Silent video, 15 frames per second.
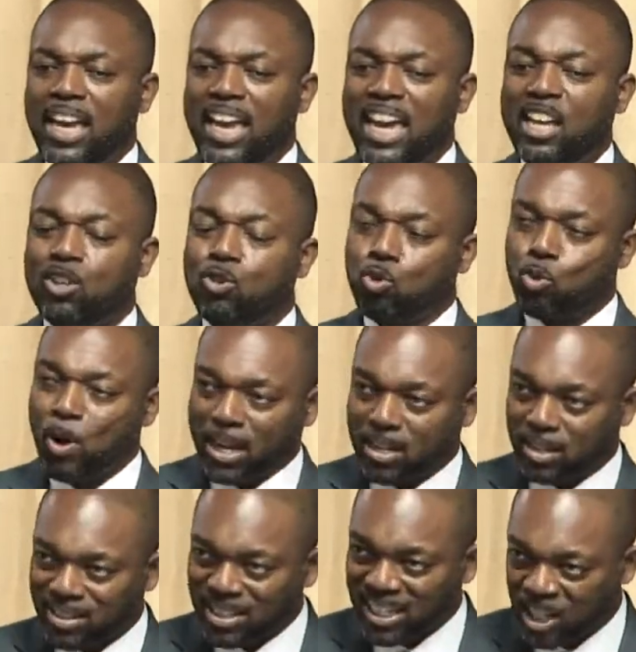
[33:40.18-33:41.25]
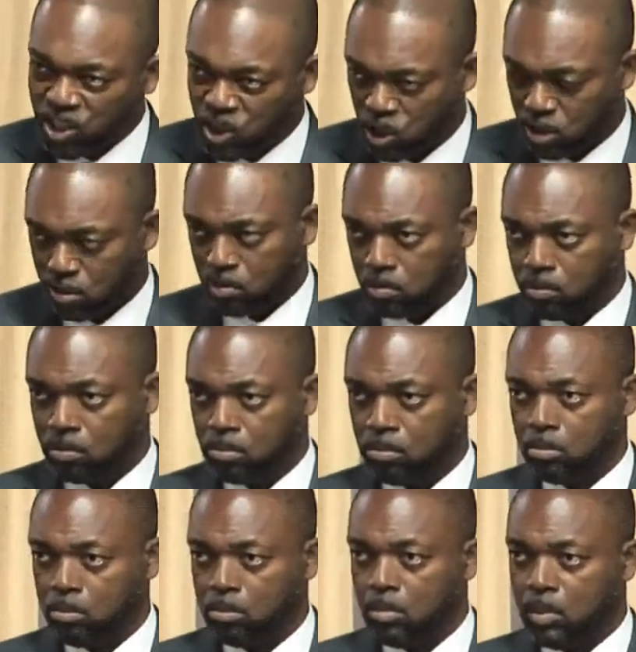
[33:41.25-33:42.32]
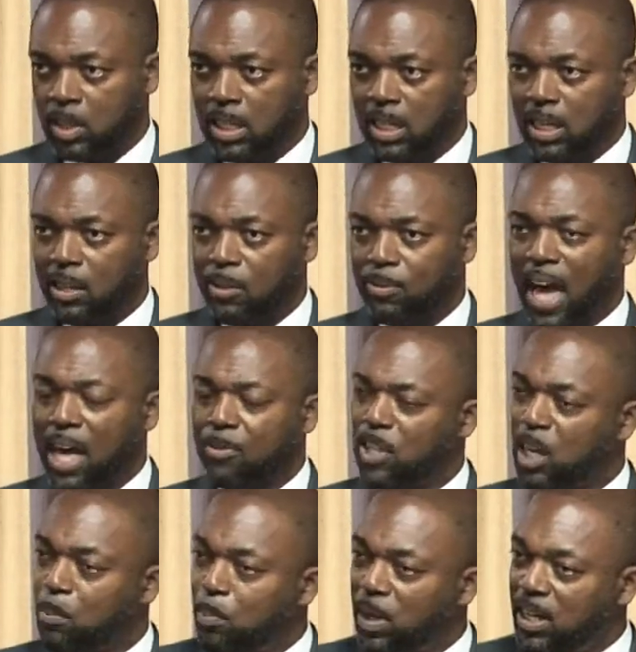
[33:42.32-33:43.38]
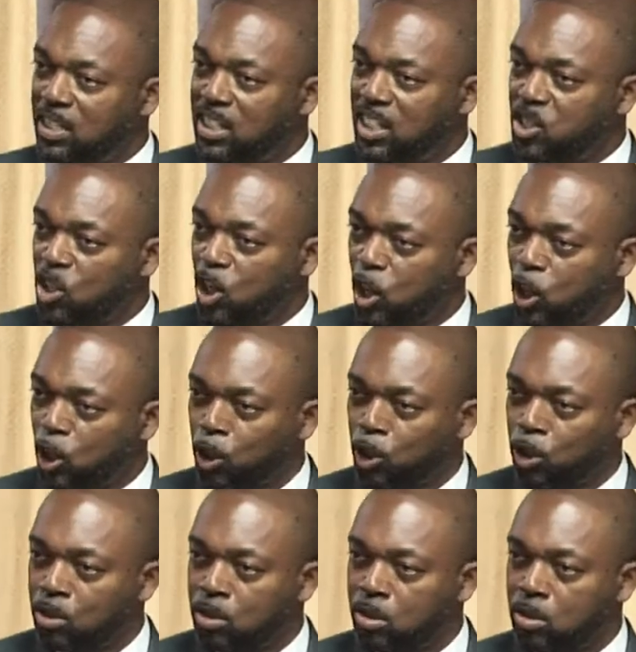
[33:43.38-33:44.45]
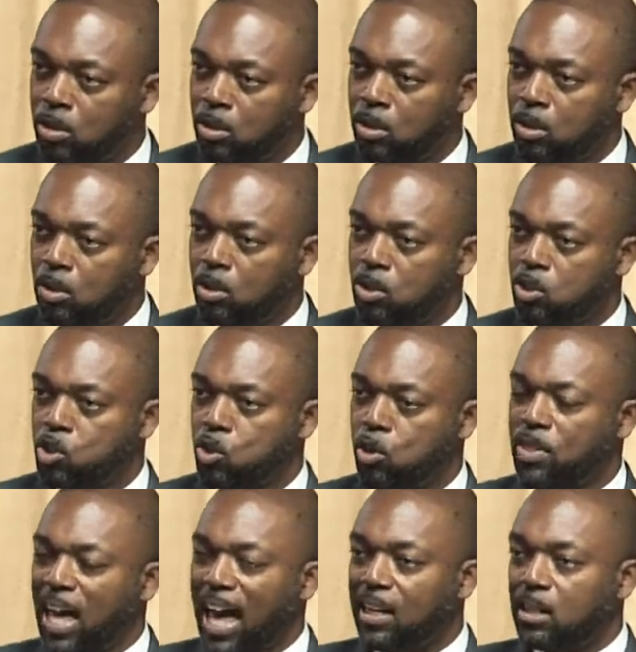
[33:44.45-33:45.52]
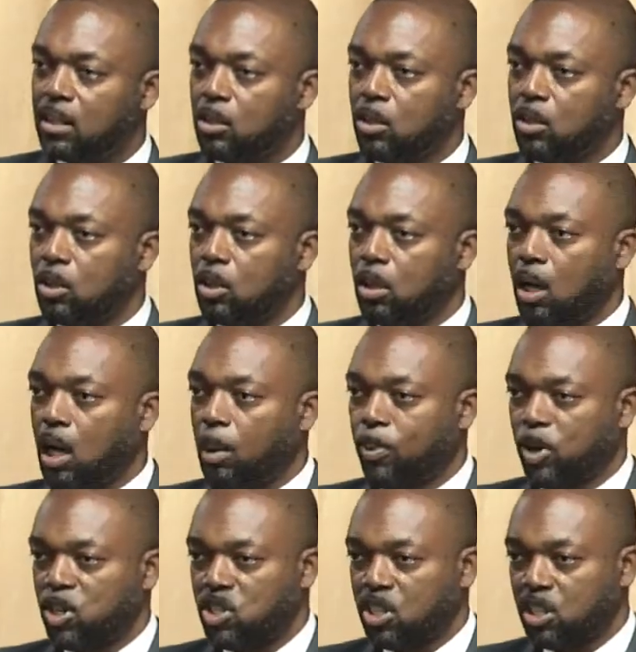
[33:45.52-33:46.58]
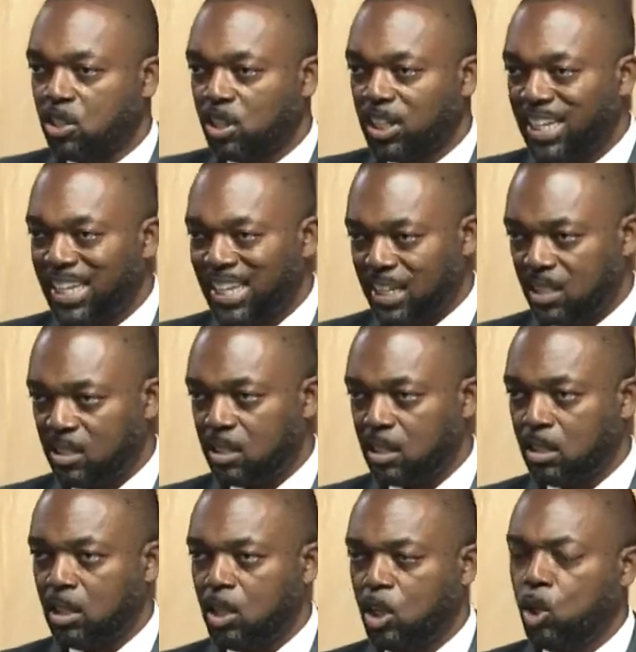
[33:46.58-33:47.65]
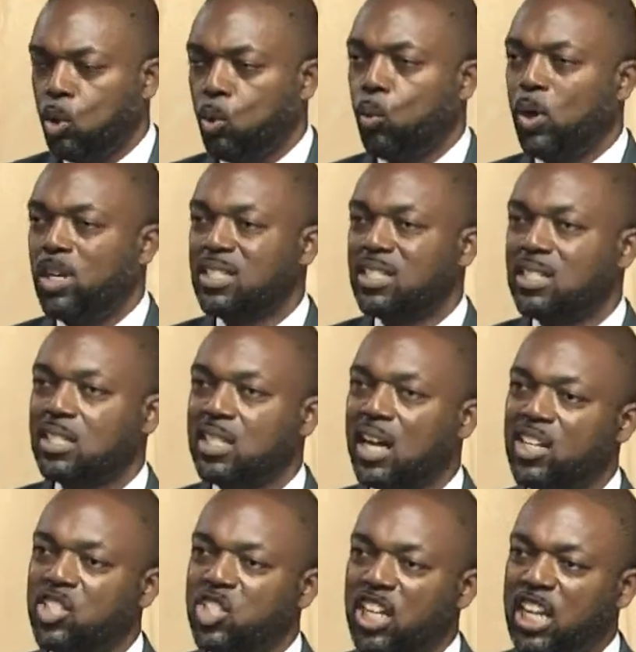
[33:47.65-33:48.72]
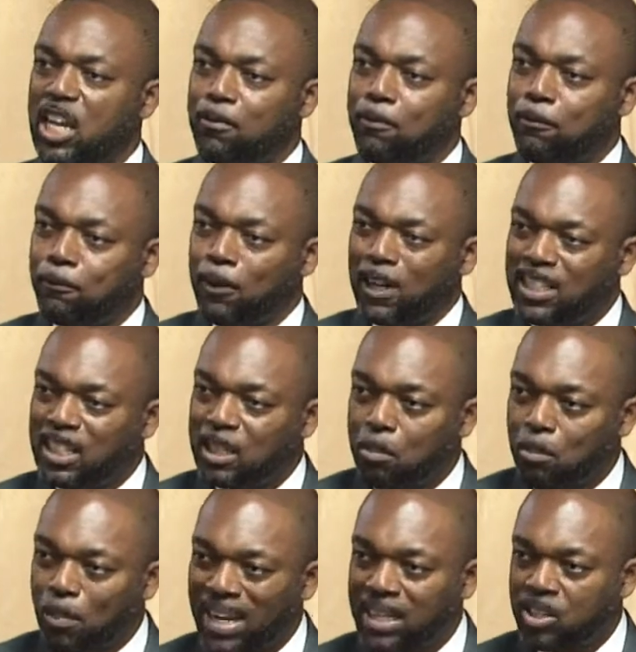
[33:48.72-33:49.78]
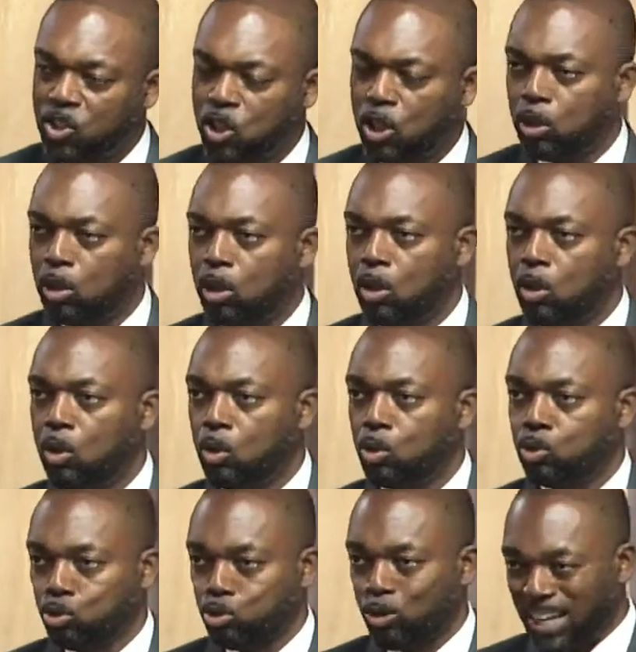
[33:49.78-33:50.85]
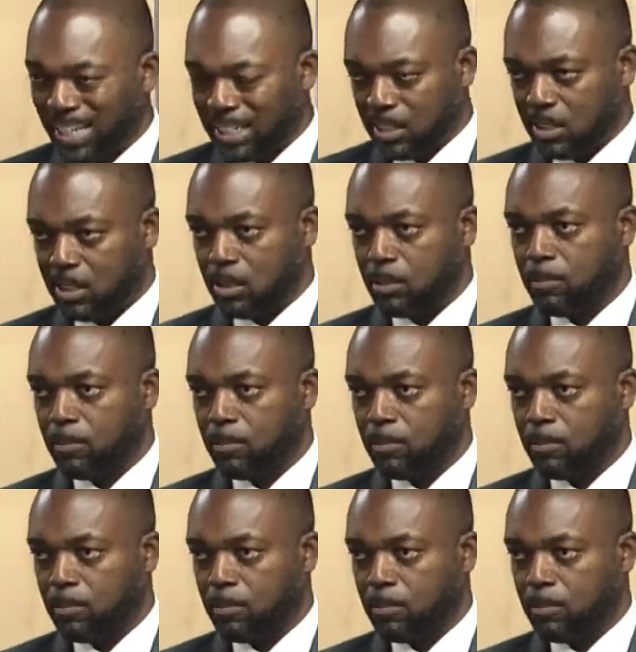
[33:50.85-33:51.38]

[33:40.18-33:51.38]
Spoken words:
in recognition that the ability to earn so that a person could eat was such a fundamental right.